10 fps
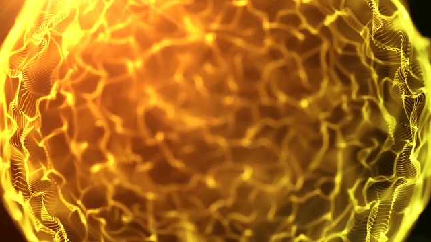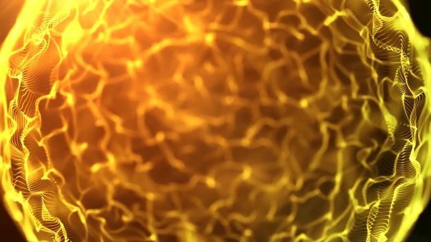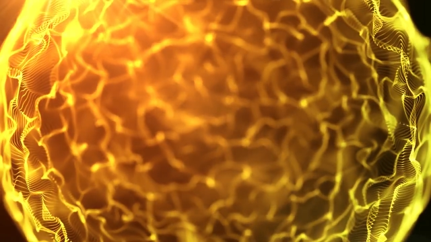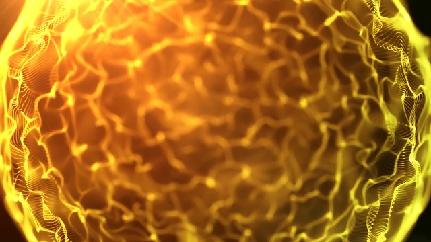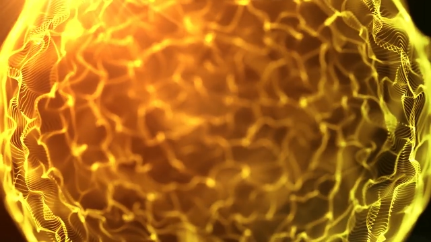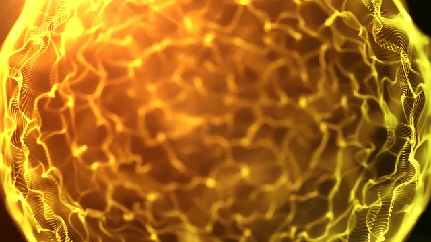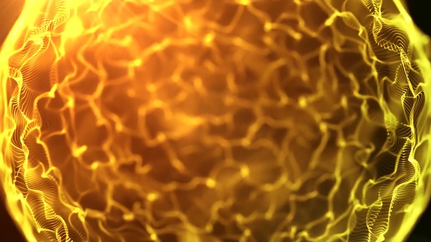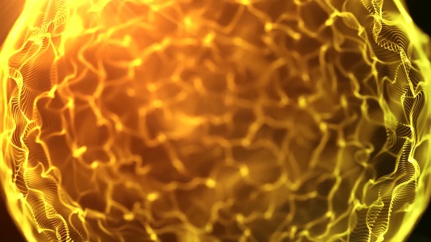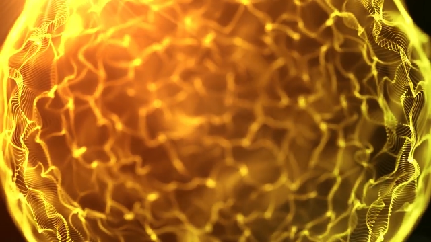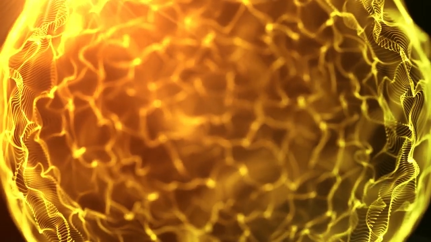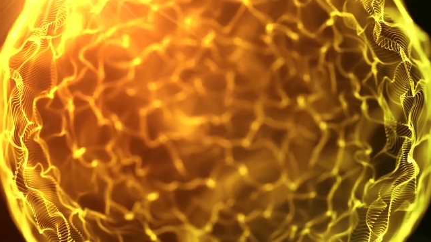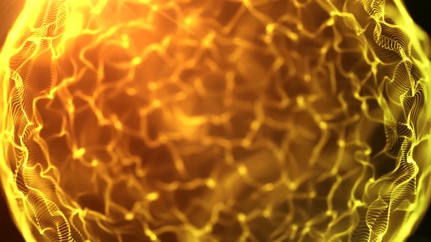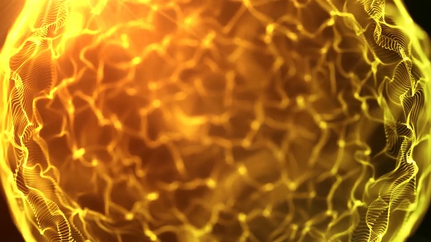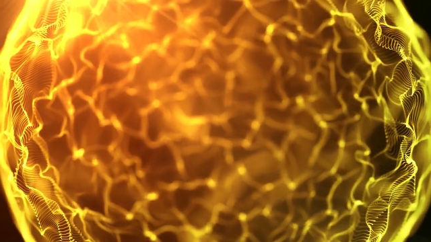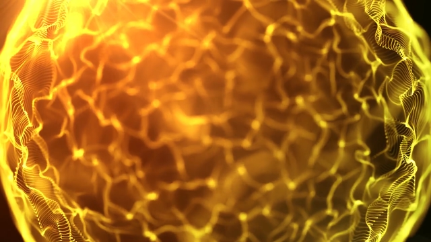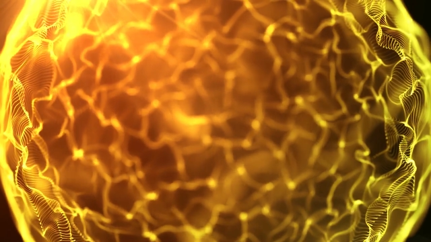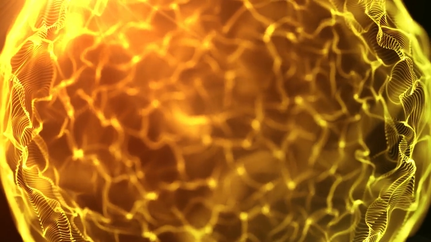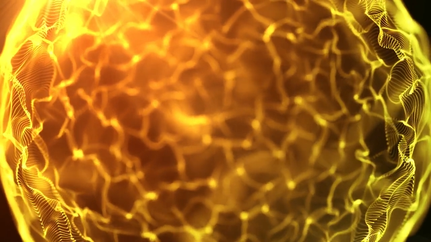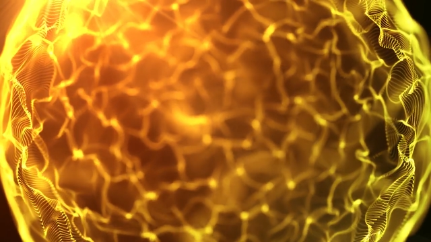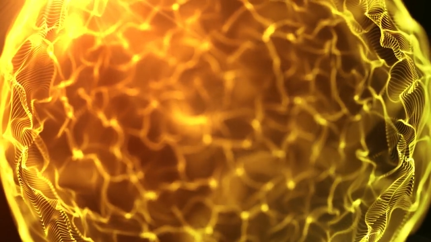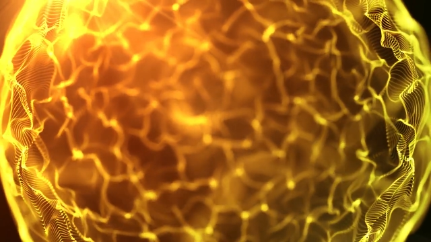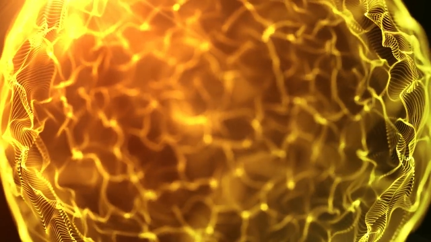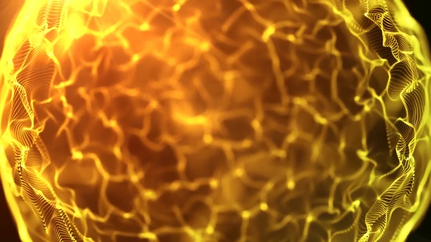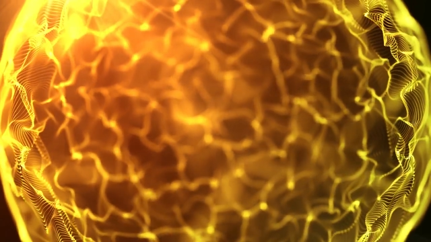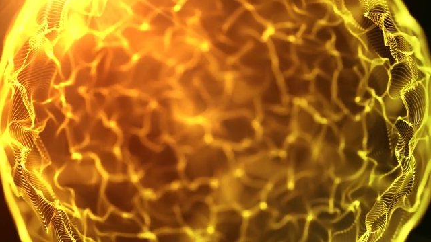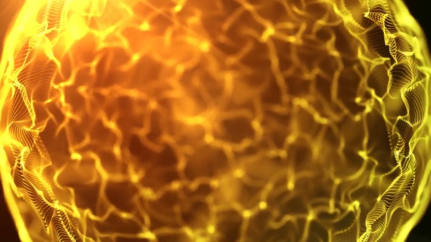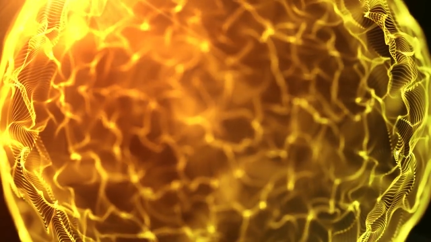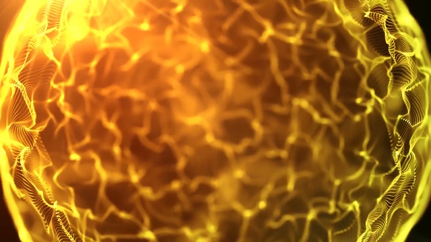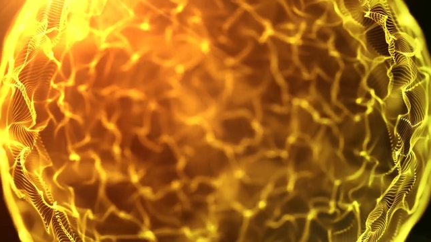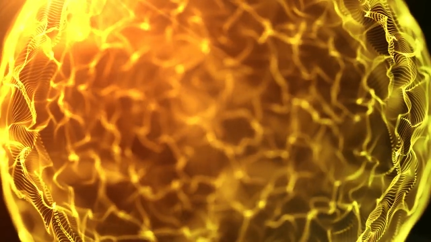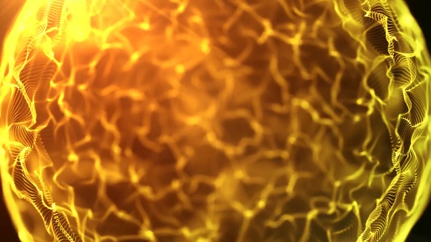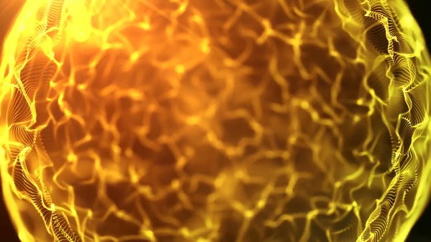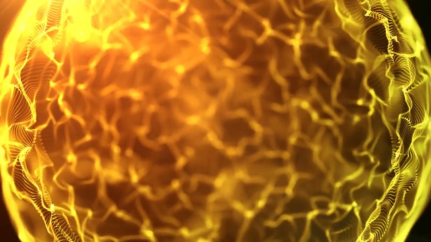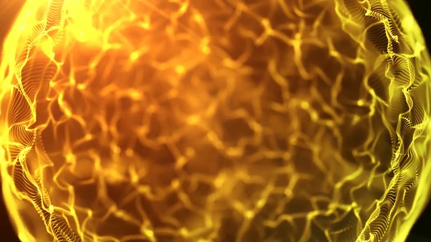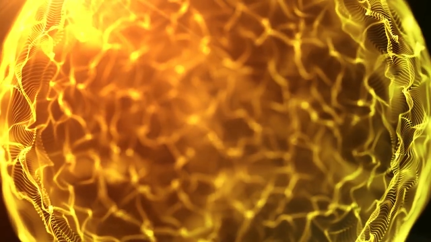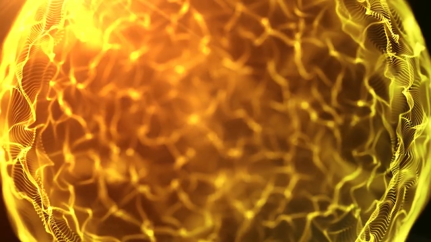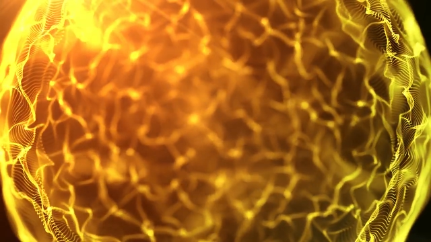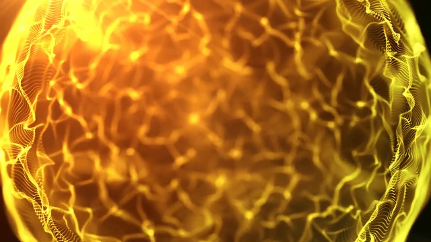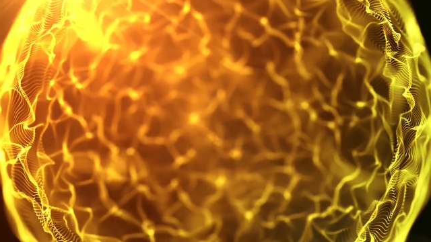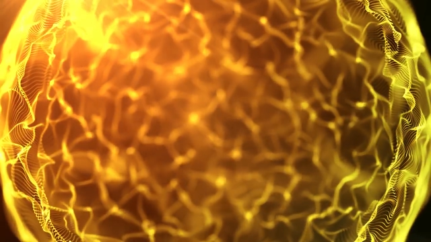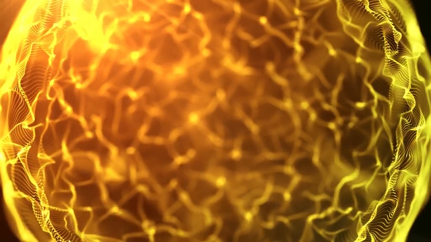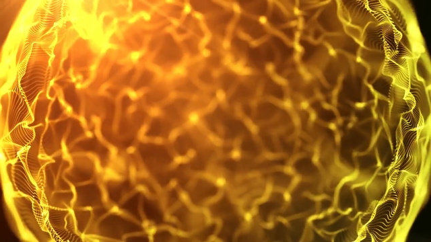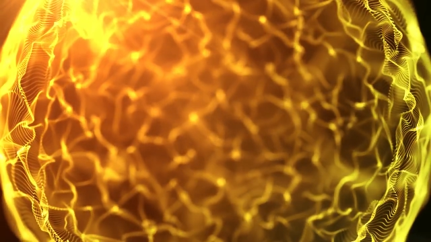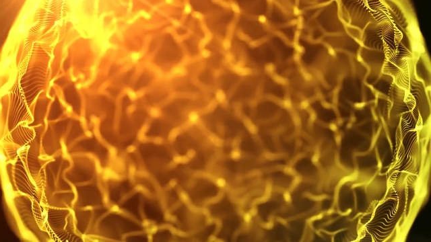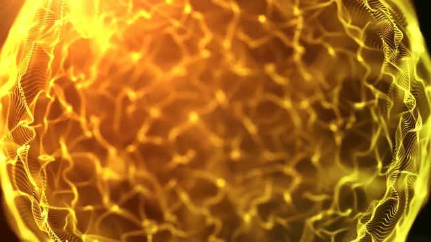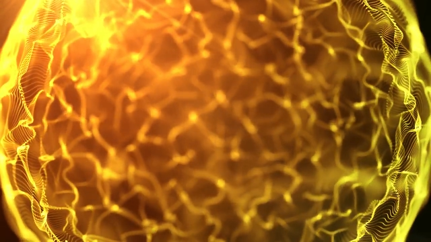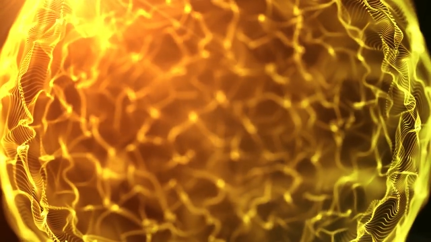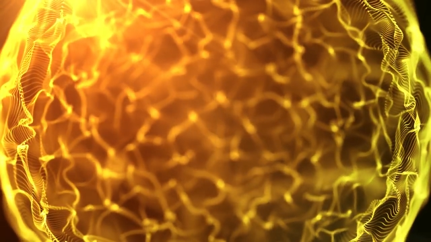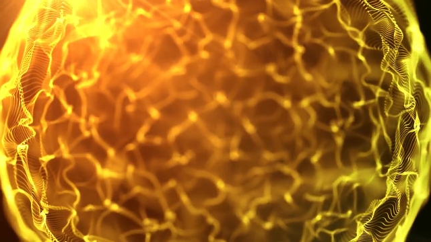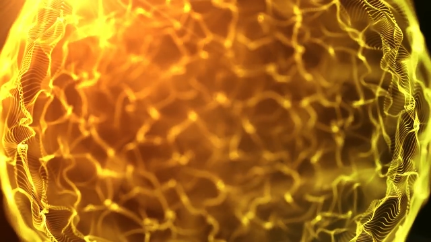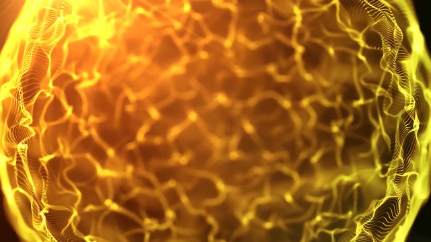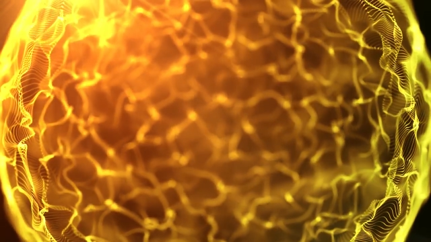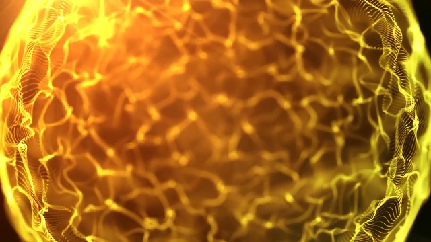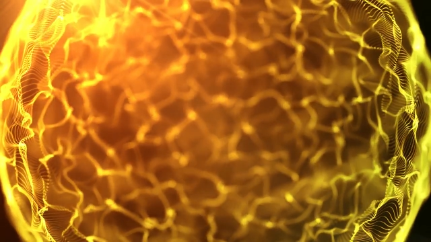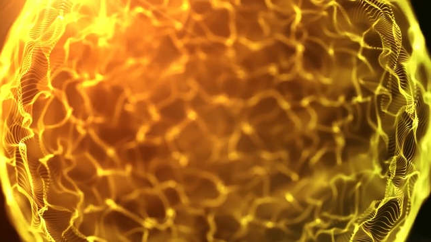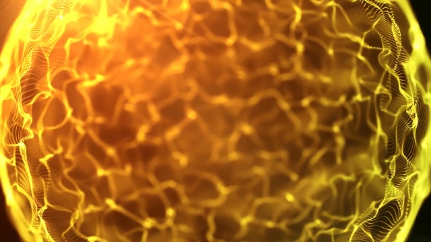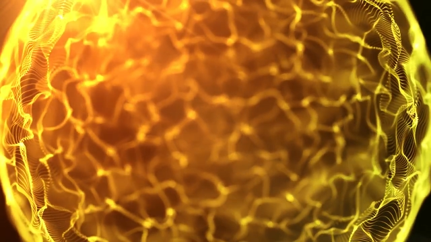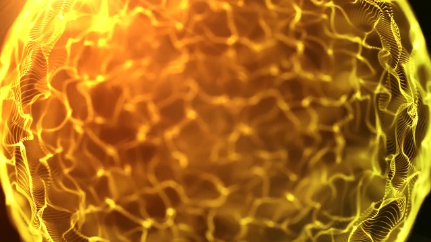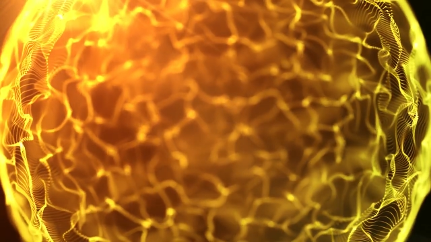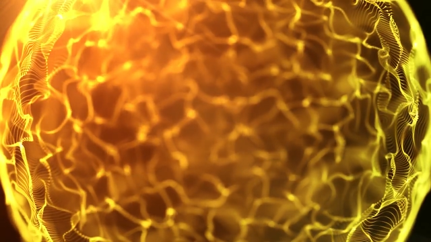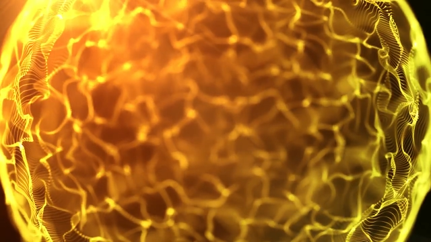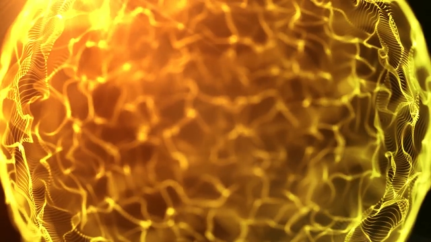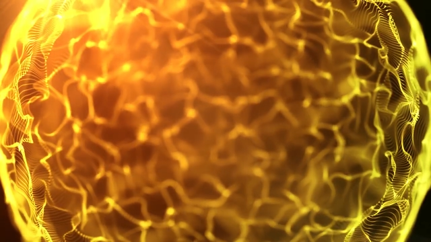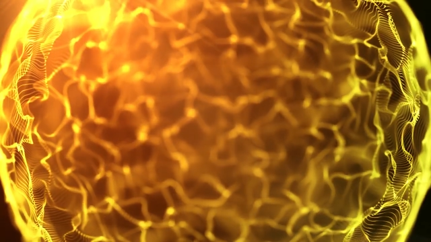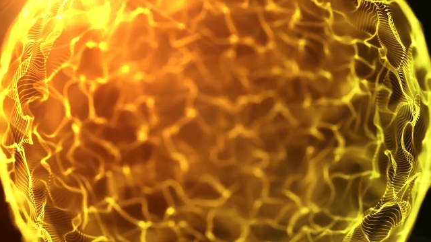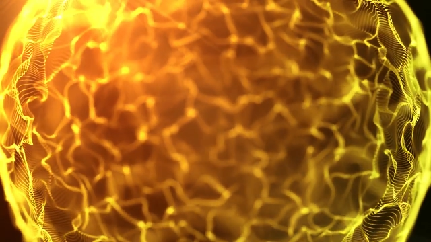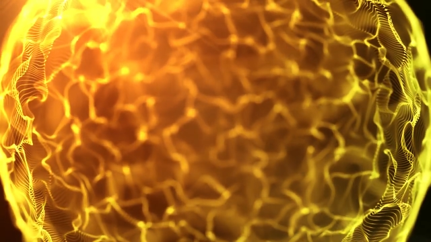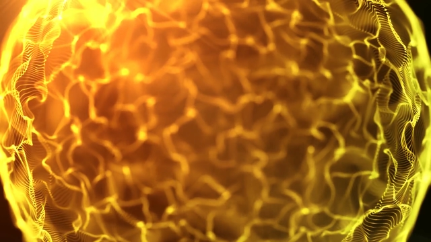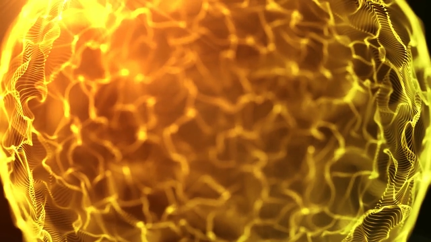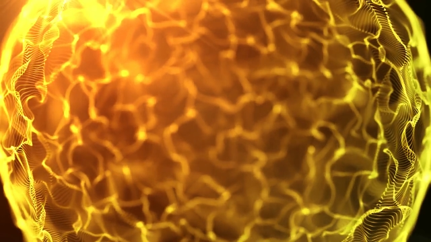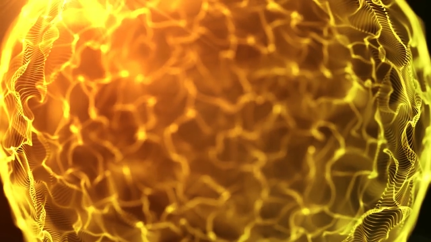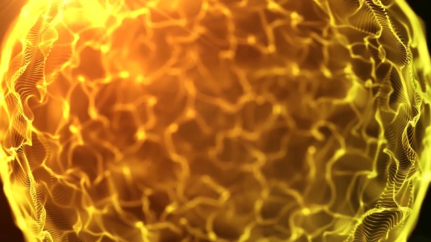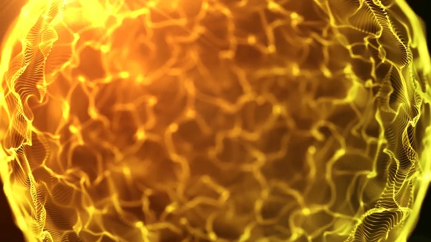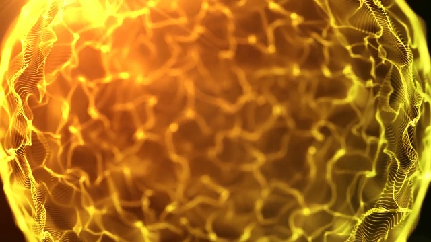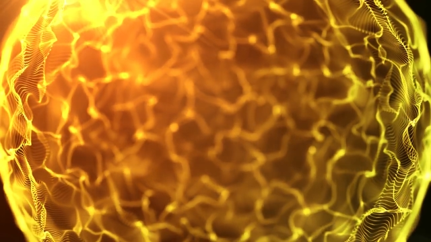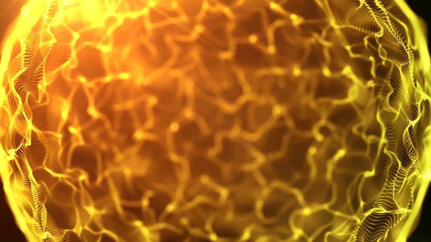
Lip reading: (no speaker visible)